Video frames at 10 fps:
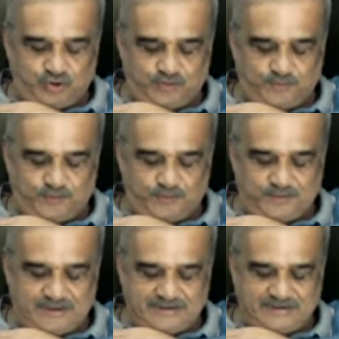tunes from
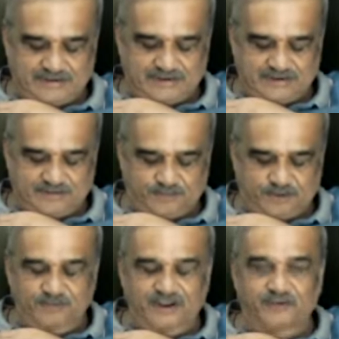this,
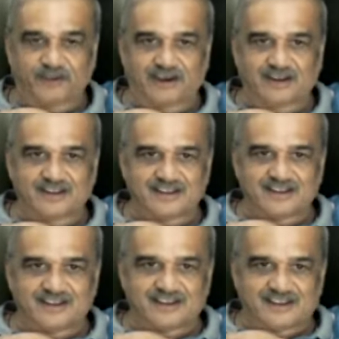from navel.
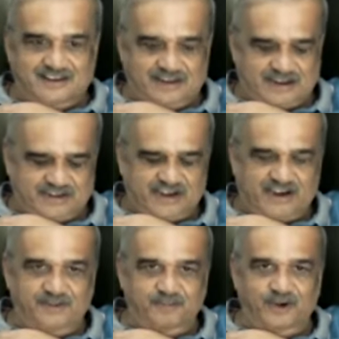Then
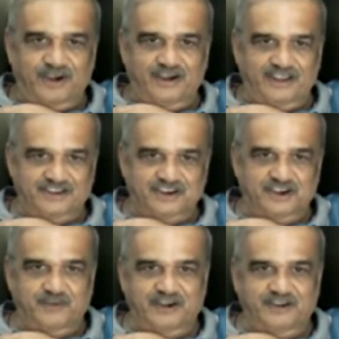second point,
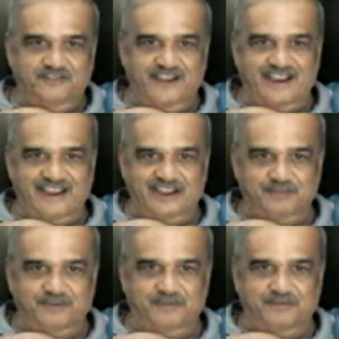ST25,
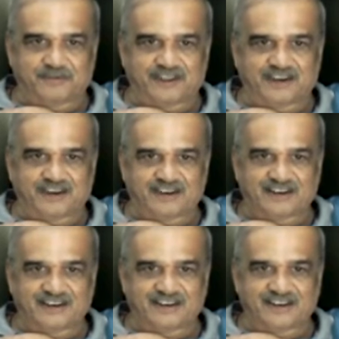SP15
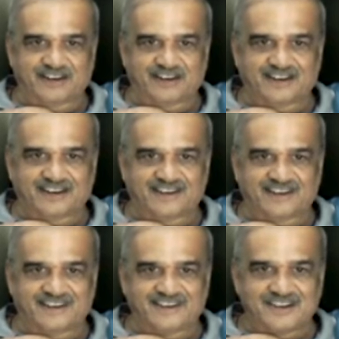
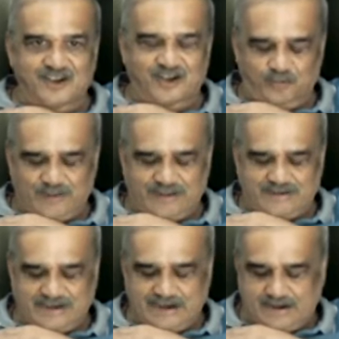on one
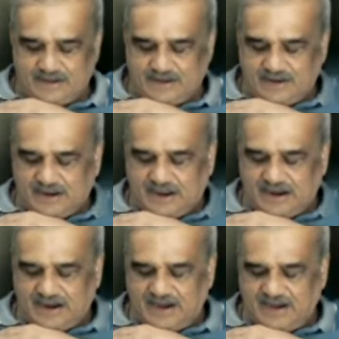side.
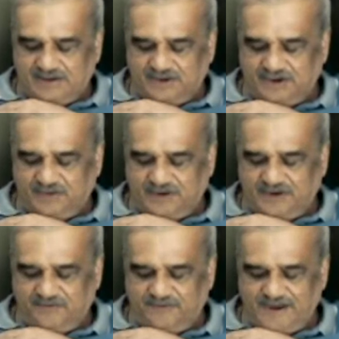Again,
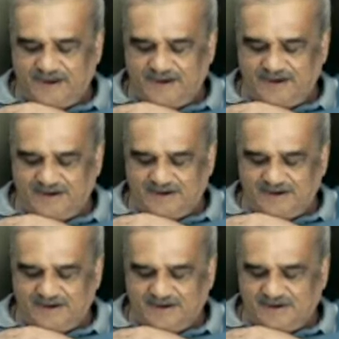ST25,
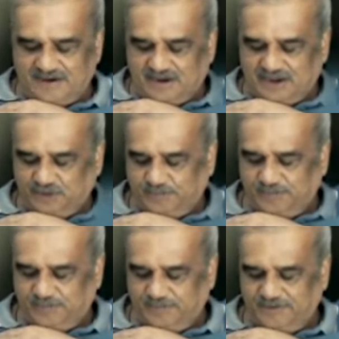
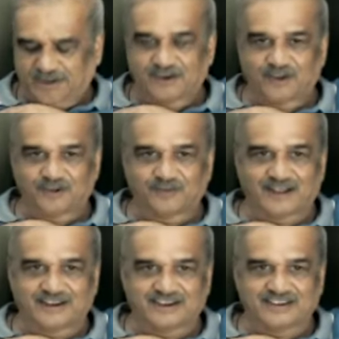SP15 on
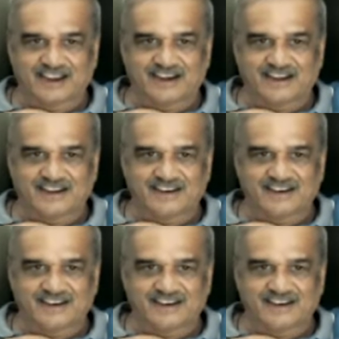other side.